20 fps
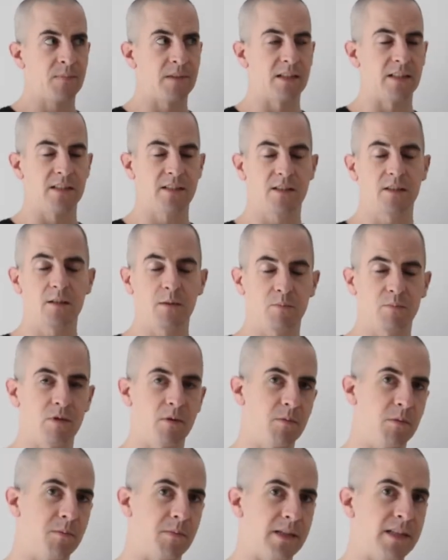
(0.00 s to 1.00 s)
It's going to
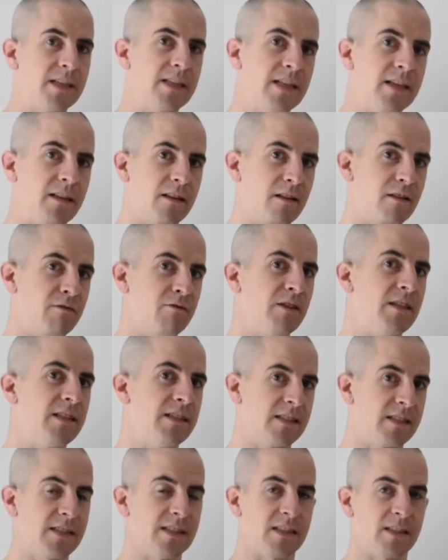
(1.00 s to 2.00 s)
probably take 3
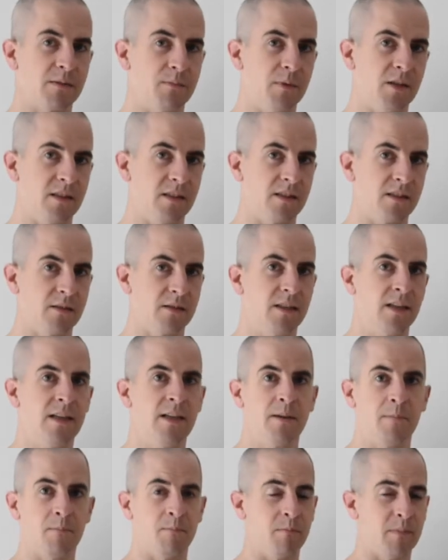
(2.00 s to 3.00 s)
to 6 months,
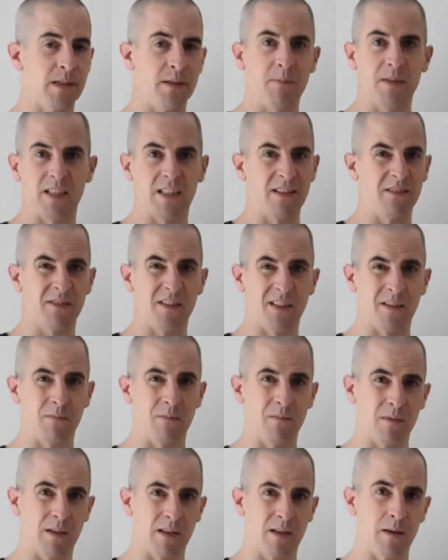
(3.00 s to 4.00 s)
maybe
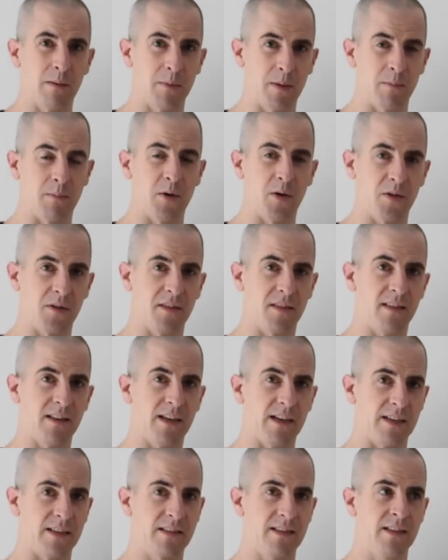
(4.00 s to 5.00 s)
even a bit more than
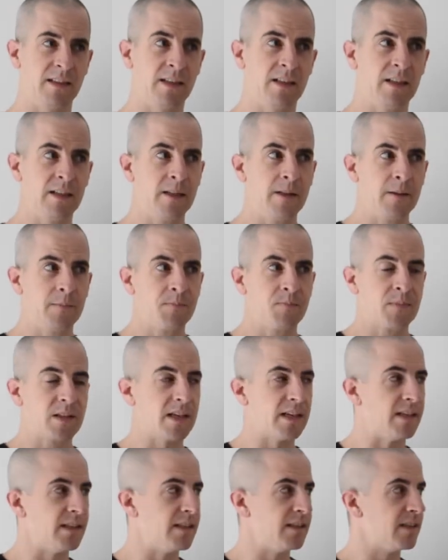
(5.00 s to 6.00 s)
that.
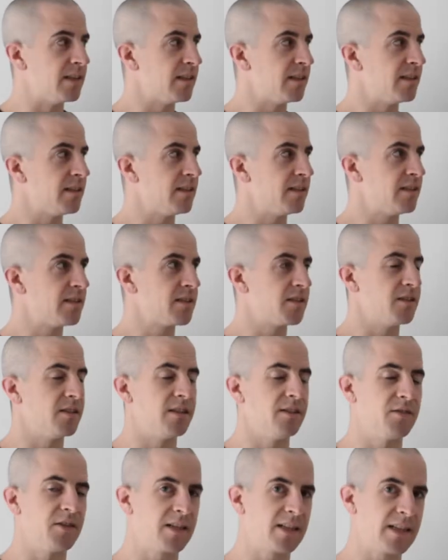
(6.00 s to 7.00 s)
And so
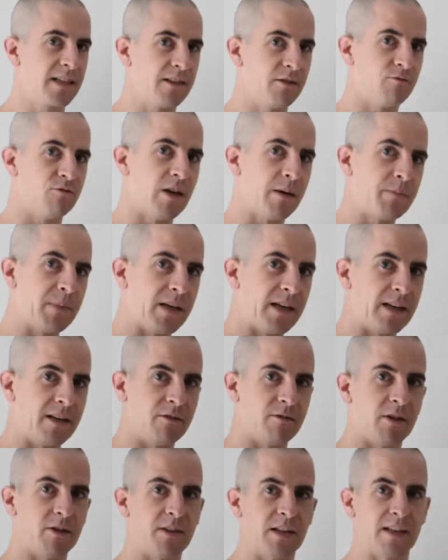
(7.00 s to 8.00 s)
you've got to kind of wrap your head
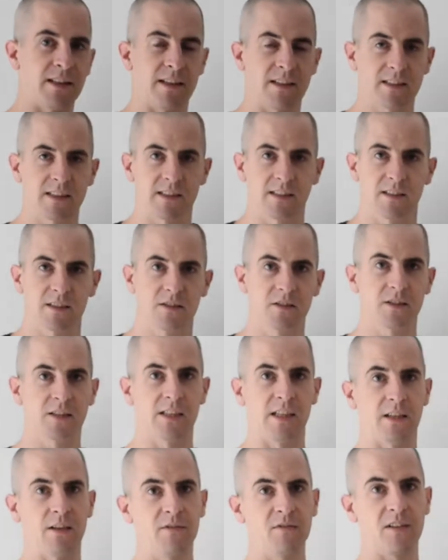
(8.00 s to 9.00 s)
around that, and that's the
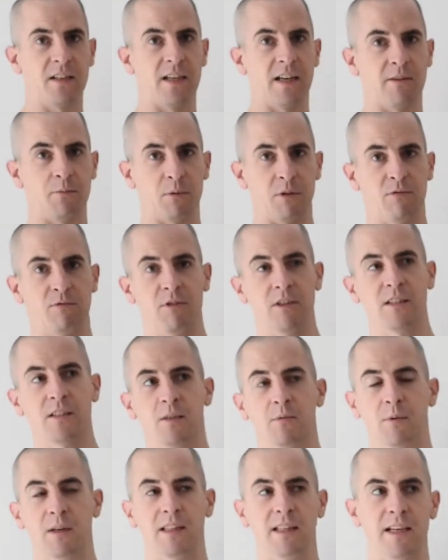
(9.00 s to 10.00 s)
discussion I often have with
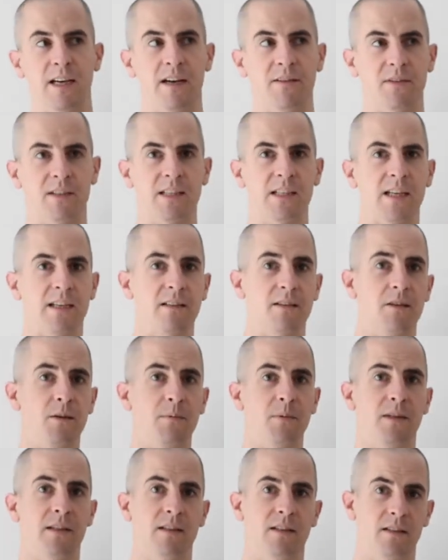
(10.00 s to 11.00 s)
runners when they have a
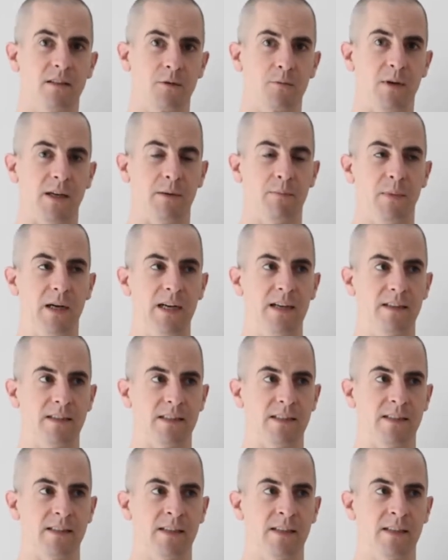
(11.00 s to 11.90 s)
tendinopathy that's quite mild